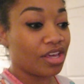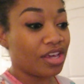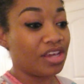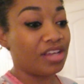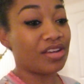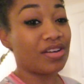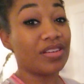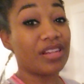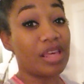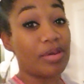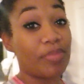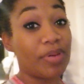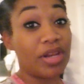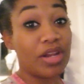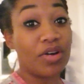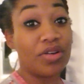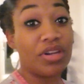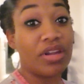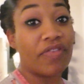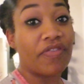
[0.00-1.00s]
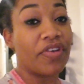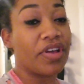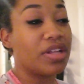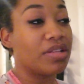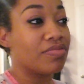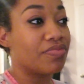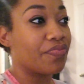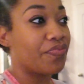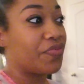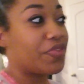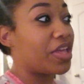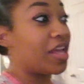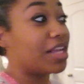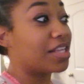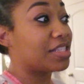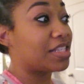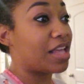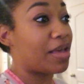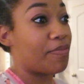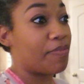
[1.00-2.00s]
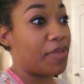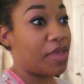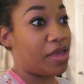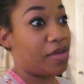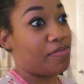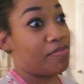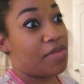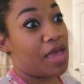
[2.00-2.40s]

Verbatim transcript: You know, let me know different things that